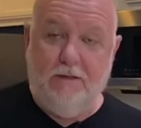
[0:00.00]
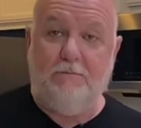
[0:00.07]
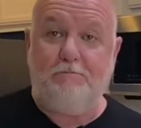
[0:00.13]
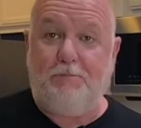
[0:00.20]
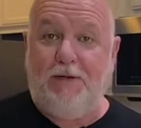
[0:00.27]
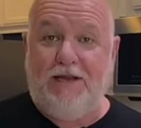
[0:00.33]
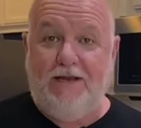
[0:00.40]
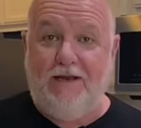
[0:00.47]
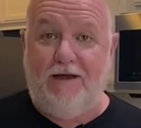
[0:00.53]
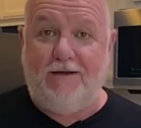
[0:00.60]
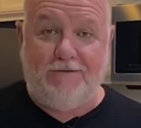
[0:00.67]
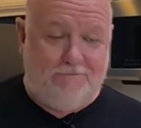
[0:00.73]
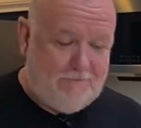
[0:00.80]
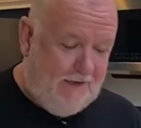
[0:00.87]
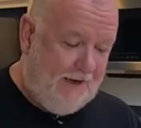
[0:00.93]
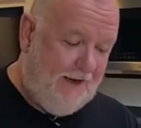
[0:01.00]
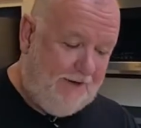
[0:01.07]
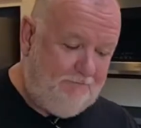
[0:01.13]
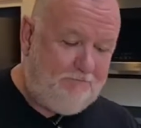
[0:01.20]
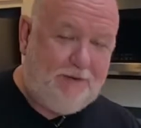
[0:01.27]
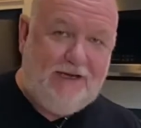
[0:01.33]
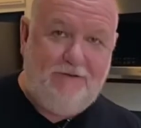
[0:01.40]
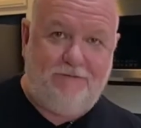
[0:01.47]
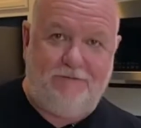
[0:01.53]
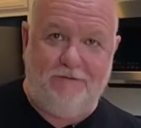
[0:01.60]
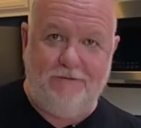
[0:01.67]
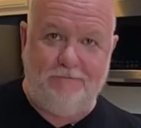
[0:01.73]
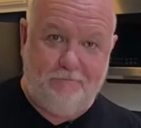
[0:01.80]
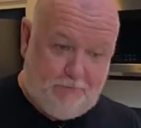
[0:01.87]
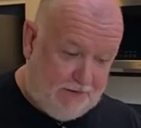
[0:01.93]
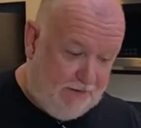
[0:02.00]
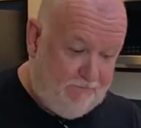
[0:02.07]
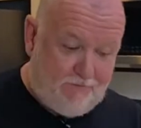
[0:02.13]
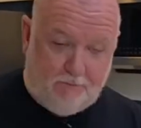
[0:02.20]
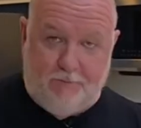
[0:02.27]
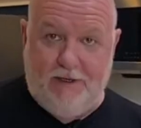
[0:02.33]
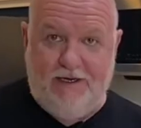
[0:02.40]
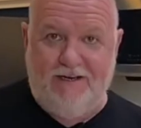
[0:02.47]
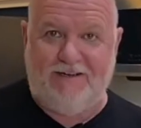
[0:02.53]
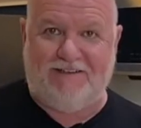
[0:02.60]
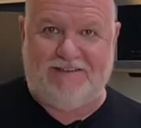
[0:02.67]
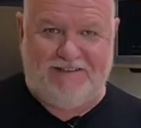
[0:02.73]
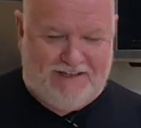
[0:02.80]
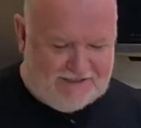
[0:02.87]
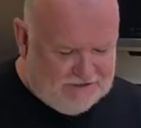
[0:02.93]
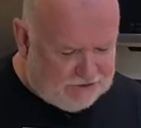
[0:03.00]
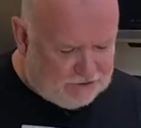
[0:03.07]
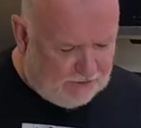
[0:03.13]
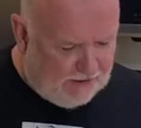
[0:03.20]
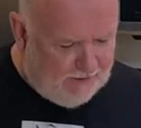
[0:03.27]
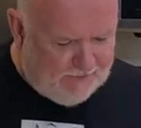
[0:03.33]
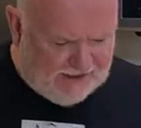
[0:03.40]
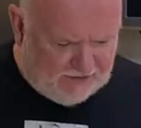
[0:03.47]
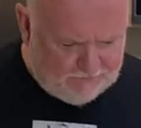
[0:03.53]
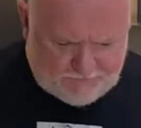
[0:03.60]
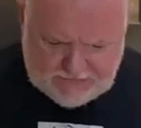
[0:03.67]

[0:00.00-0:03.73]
Peanut and beef. Beef and peanut. Let's try them out.